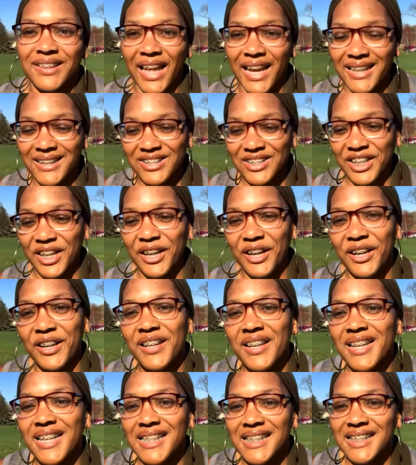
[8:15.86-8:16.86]
like, share,
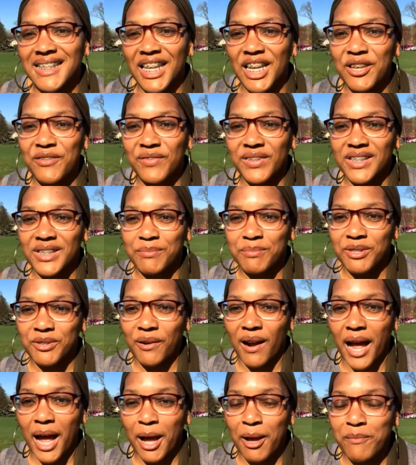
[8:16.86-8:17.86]
save, and
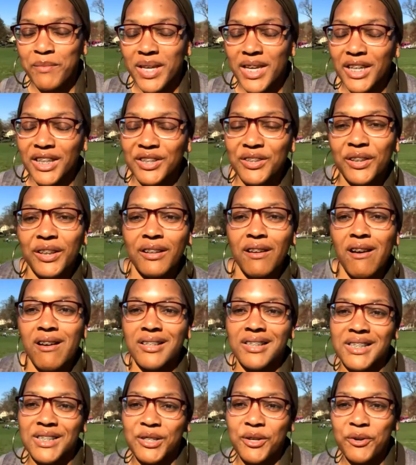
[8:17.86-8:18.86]
subscribe. You can
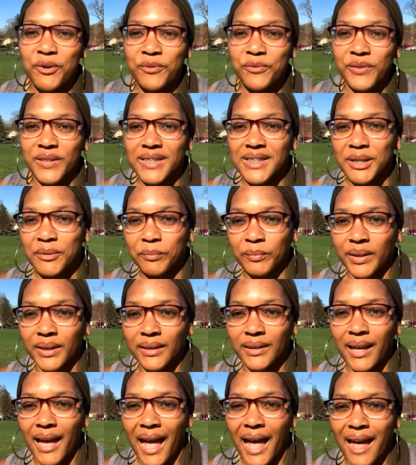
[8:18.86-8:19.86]
also visit
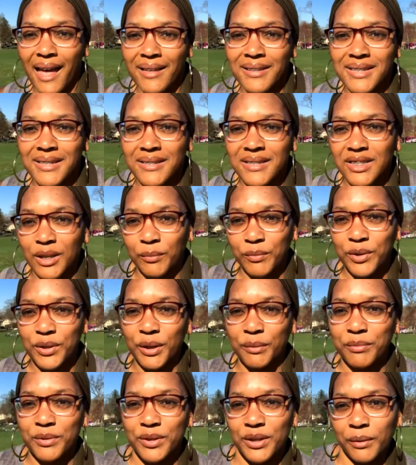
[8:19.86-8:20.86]
me at
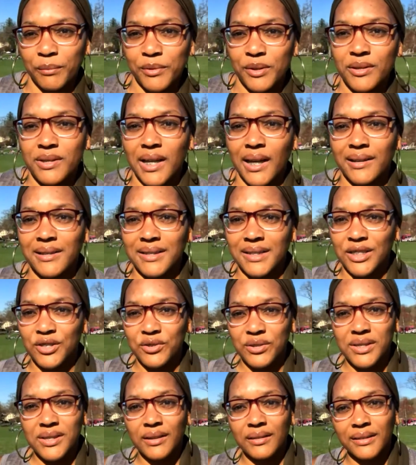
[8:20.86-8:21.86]

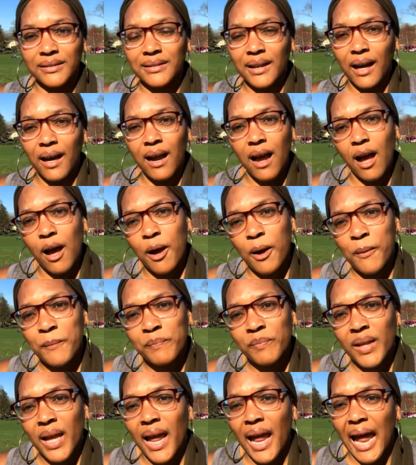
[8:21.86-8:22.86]

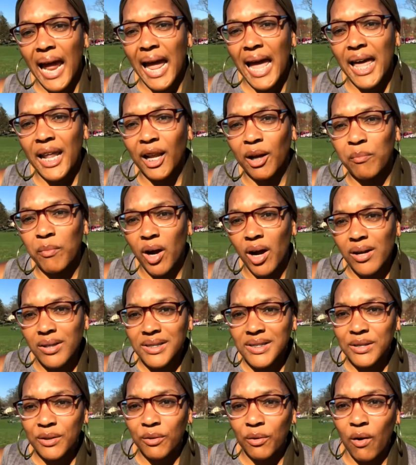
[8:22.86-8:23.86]
www.deidresully.com. And I'm
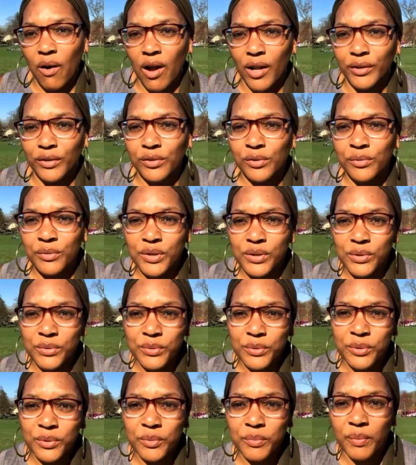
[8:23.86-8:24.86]
also on
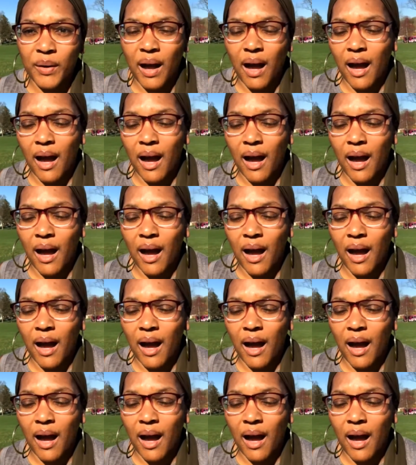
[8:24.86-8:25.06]
YouTube,